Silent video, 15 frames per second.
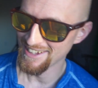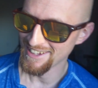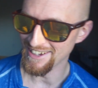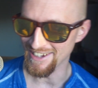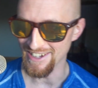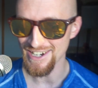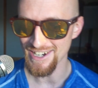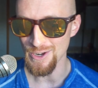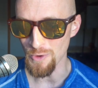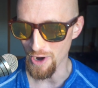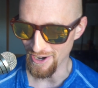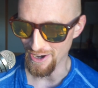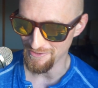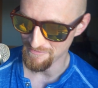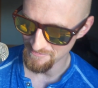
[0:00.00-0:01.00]
Uh,
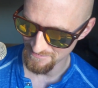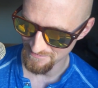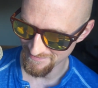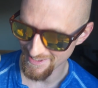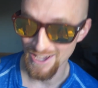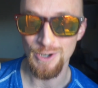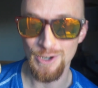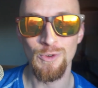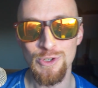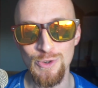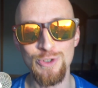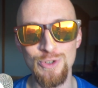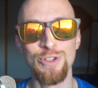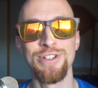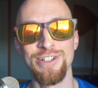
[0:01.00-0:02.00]
anyway, I don't
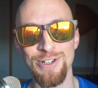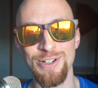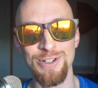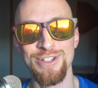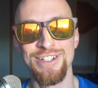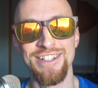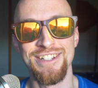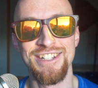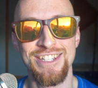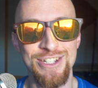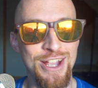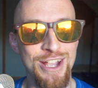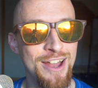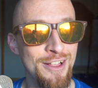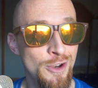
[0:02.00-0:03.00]
usually curse on this channel.